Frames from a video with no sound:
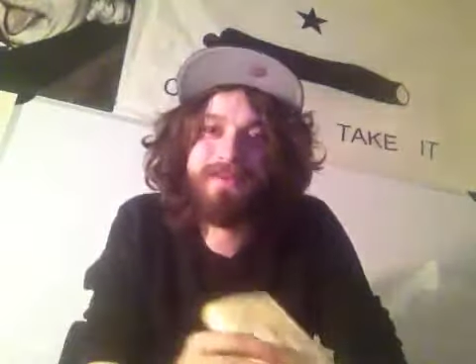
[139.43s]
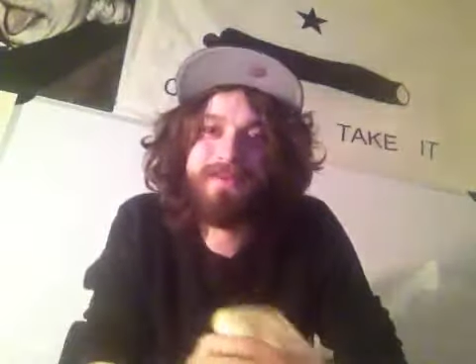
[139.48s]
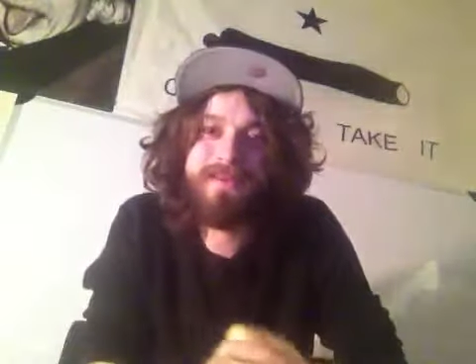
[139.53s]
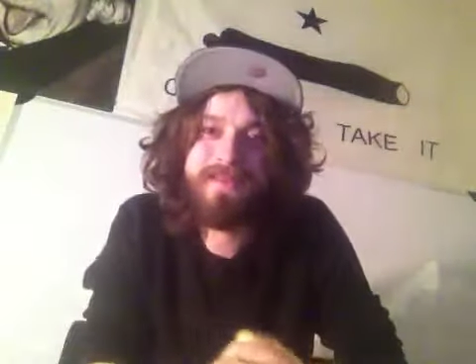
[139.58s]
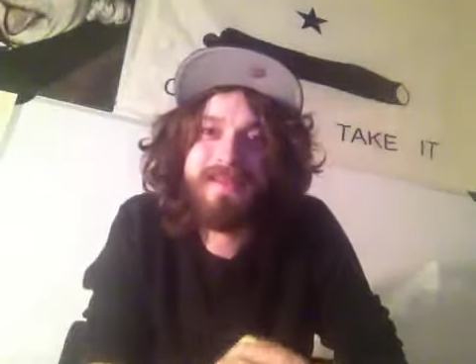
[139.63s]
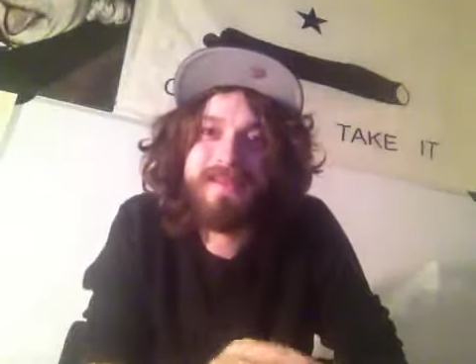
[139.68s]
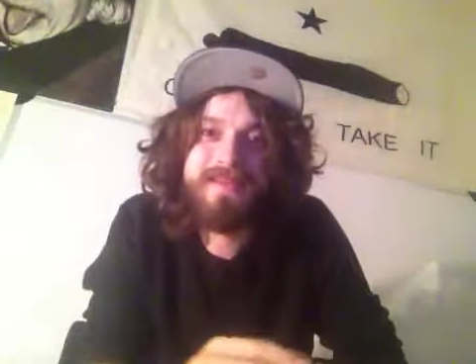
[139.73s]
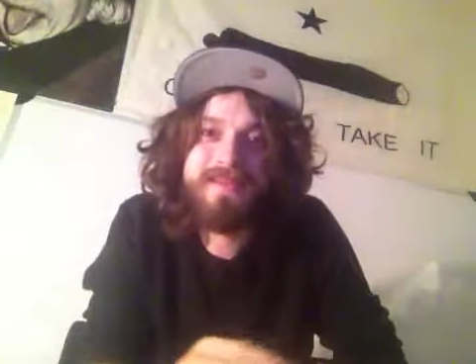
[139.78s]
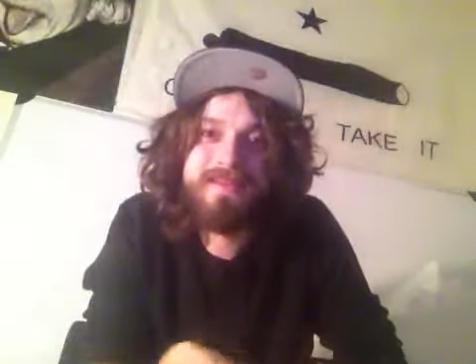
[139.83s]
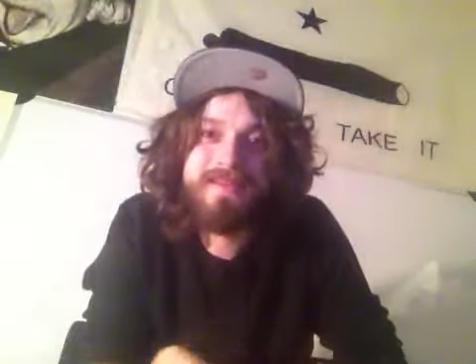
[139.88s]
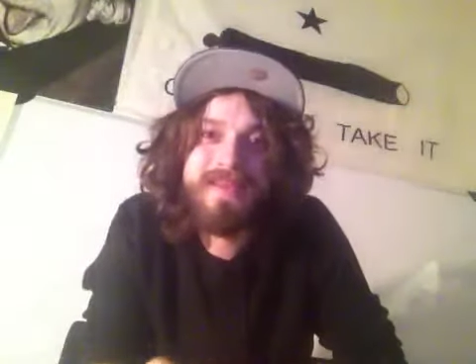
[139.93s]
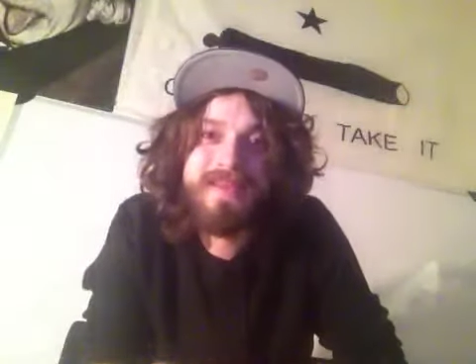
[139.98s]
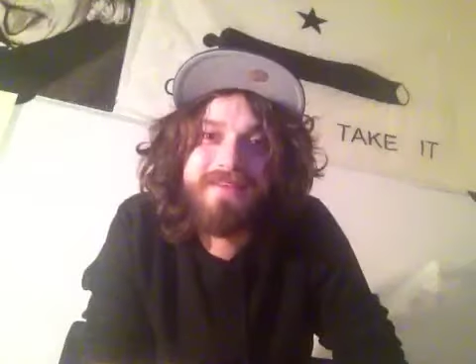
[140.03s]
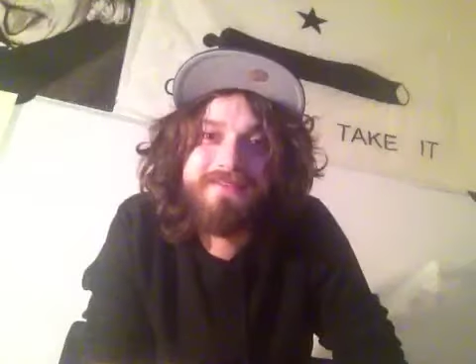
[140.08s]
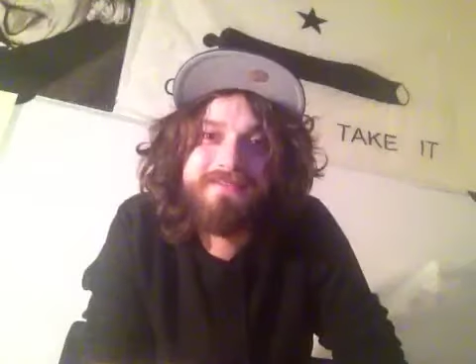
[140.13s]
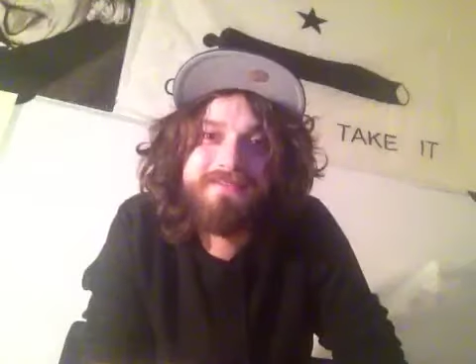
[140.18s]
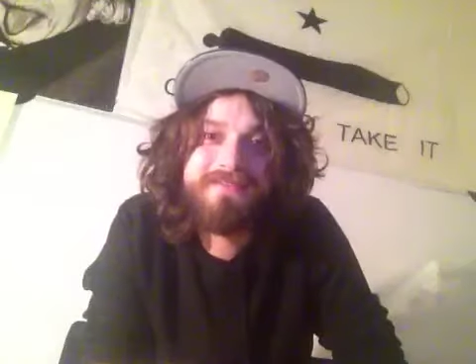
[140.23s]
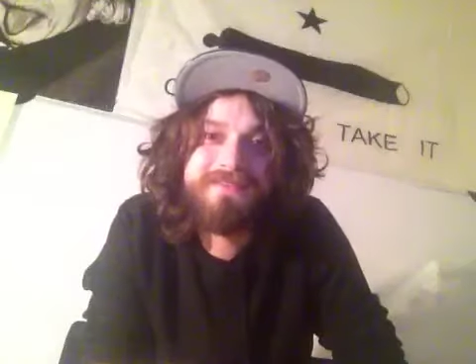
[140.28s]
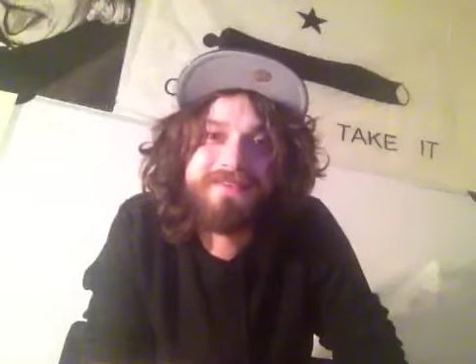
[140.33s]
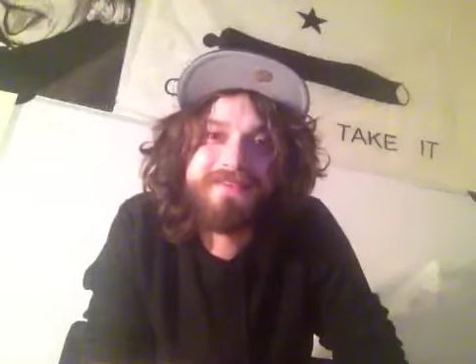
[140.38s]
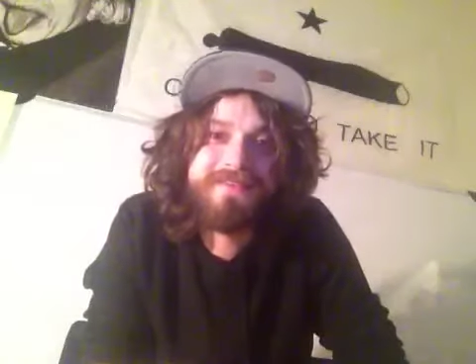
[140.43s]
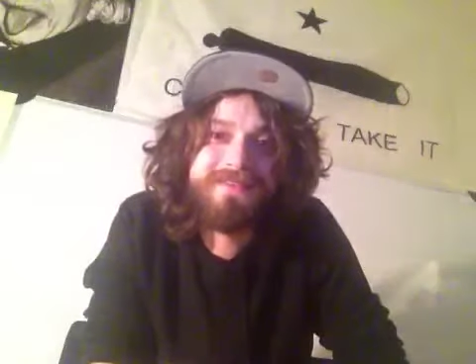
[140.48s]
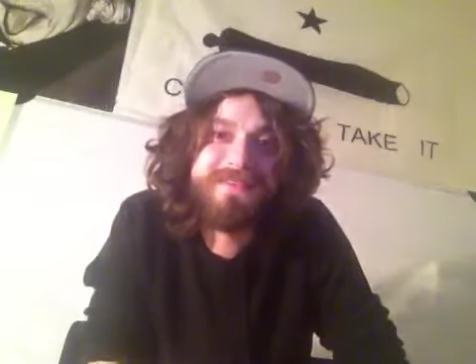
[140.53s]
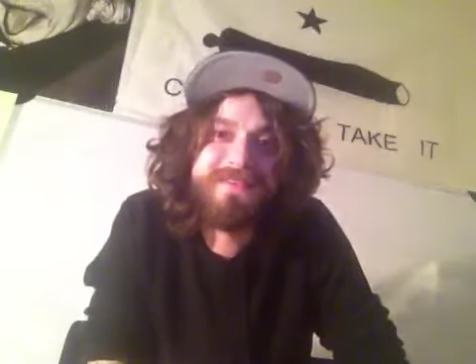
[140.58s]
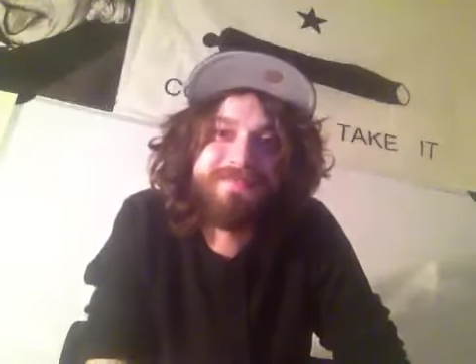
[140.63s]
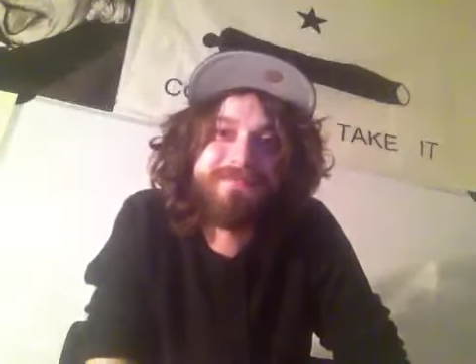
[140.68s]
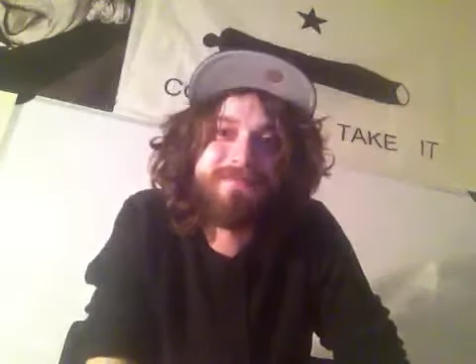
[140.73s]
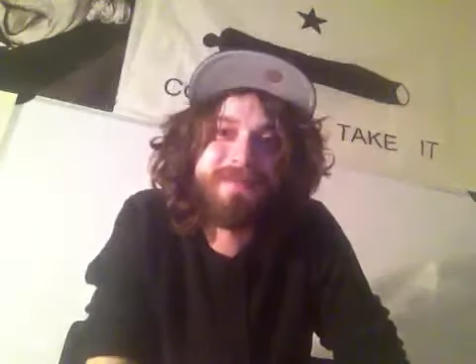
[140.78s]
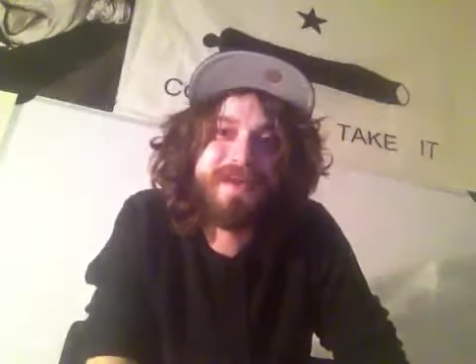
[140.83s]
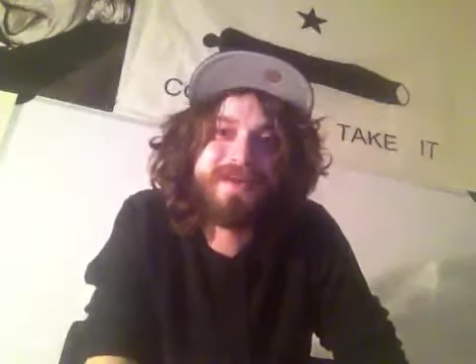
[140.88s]
They left
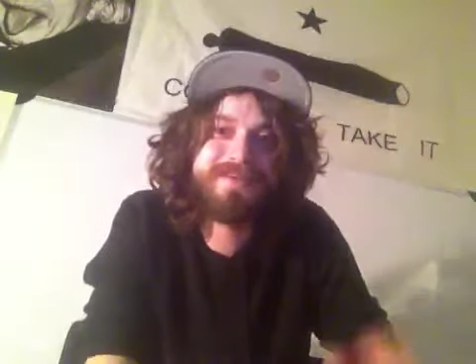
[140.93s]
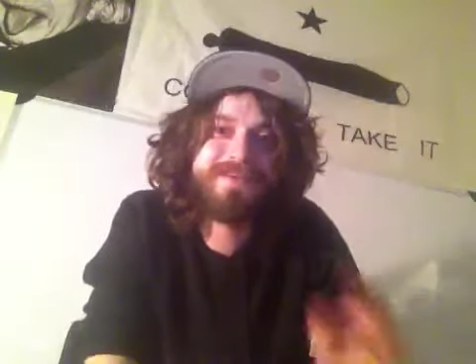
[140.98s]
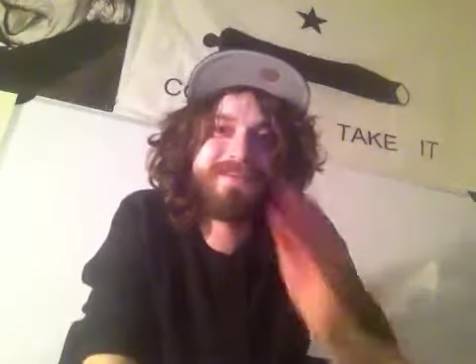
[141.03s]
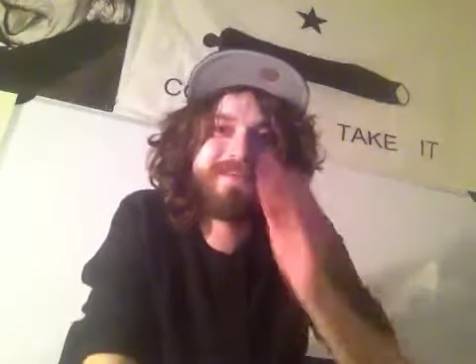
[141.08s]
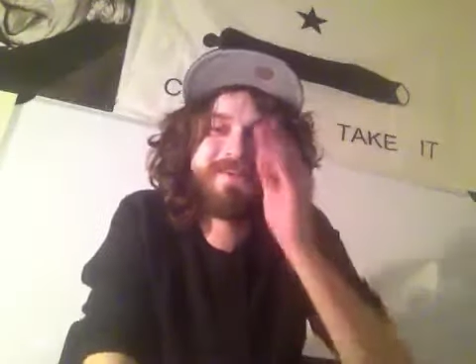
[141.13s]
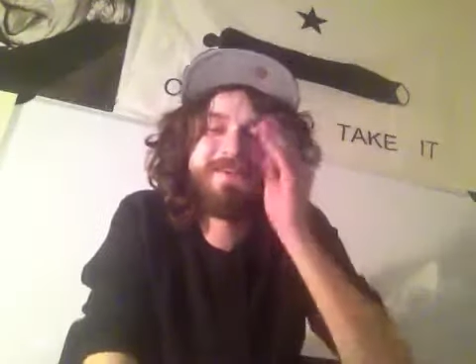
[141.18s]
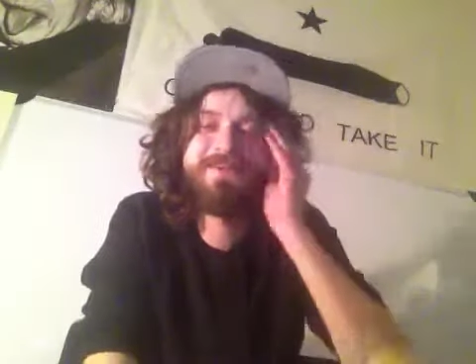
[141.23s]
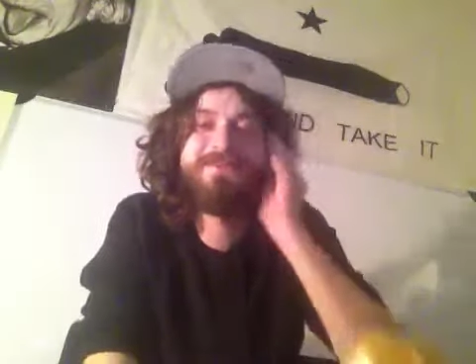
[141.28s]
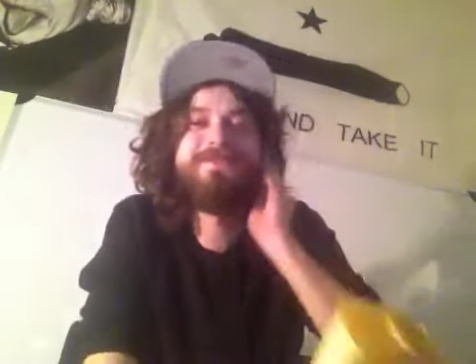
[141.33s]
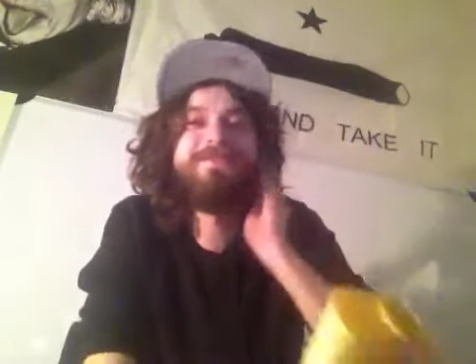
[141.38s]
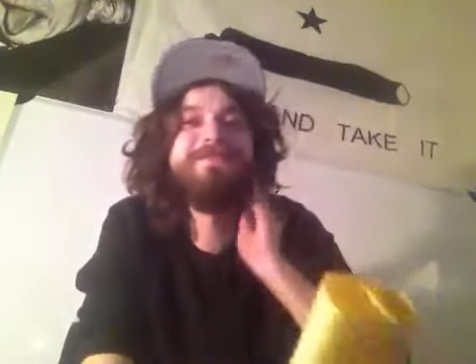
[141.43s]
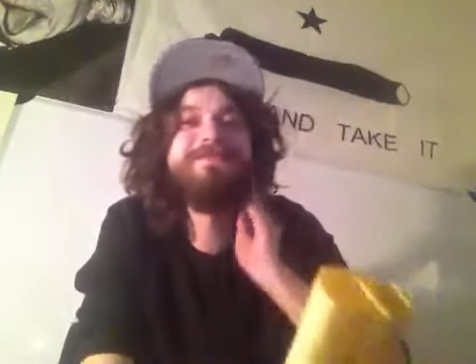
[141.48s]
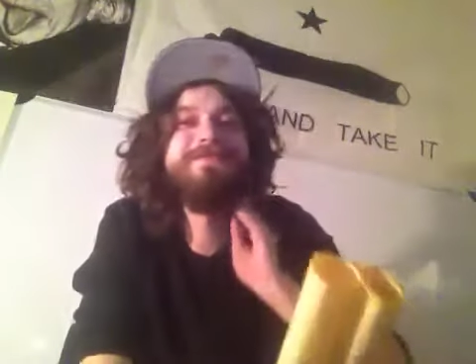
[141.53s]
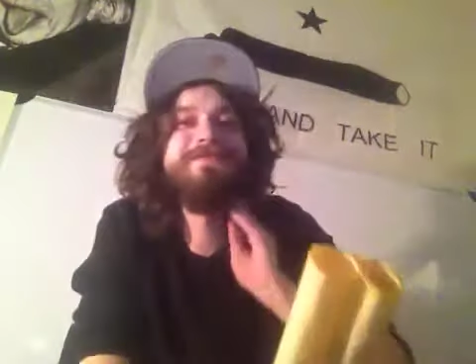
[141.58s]
Mexico.